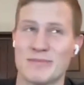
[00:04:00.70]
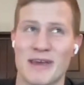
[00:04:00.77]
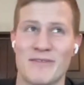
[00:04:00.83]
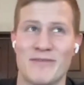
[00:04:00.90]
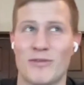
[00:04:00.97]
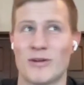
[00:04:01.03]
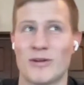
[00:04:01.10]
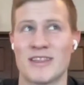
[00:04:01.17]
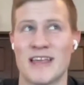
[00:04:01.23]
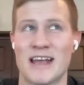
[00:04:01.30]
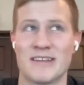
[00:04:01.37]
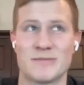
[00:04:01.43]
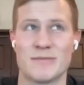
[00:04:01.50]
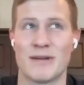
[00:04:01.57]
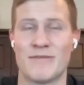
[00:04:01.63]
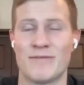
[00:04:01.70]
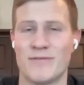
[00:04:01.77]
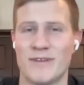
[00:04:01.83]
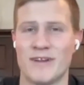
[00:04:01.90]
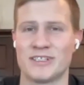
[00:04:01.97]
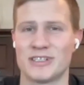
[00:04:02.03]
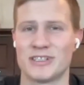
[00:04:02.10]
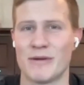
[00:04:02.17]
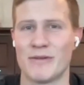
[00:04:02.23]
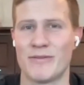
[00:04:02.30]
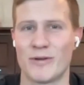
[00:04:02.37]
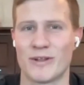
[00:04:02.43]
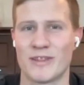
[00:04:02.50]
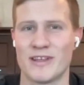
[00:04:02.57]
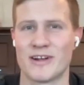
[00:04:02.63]
it's my fourth. I just my finished up my
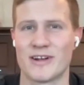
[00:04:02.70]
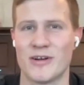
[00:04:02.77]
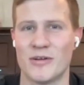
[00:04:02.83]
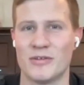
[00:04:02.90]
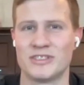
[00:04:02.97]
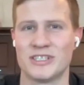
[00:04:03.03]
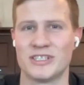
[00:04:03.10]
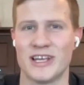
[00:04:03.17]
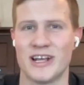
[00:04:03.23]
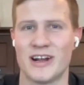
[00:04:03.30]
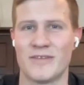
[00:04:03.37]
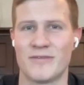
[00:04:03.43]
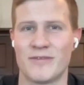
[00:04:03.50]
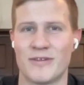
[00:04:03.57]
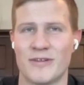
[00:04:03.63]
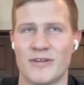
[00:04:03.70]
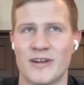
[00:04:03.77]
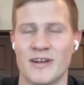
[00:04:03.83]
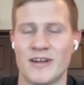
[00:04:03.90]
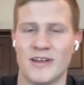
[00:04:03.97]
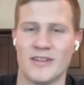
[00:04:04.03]
fourth year coaching there for